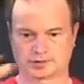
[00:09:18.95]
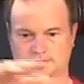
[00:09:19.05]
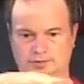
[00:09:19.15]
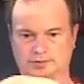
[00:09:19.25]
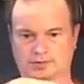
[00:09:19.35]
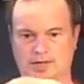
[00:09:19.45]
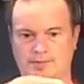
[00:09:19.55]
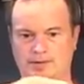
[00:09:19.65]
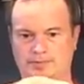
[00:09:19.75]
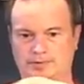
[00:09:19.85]
So it'll come
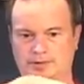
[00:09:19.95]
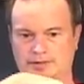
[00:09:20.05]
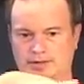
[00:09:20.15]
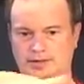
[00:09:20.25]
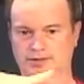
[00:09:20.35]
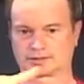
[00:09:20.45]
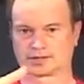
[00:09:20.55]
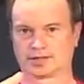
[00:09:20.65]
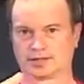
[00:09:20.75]
up like this